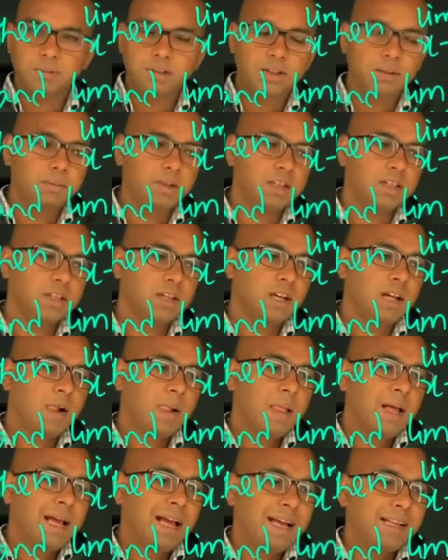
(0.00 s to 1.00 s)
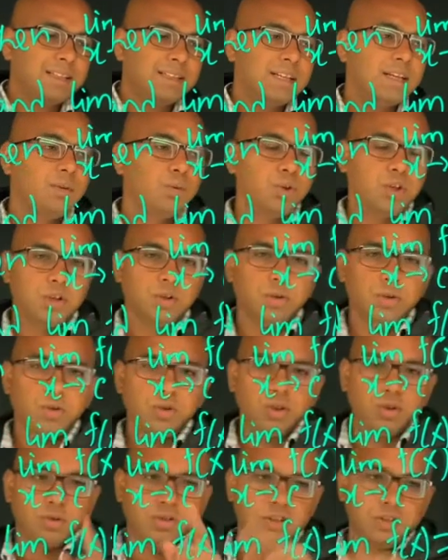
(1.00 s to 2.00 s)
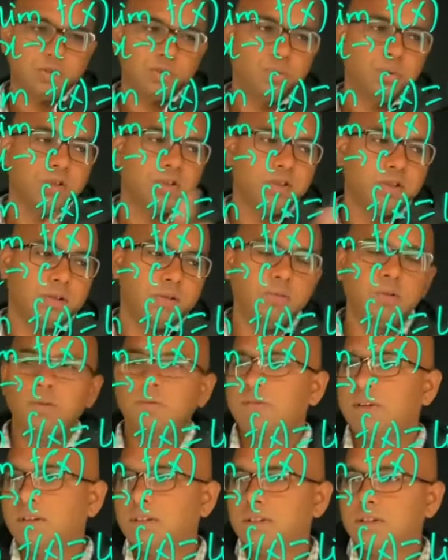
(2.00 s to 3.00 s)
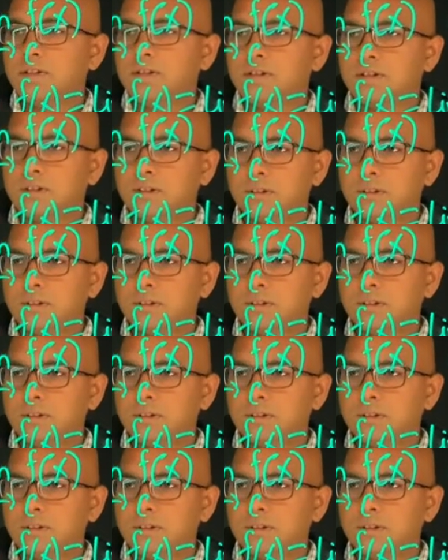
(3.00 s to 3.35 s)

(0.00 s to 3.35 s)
limit, and then we're going to use the squeeze theorem to find this.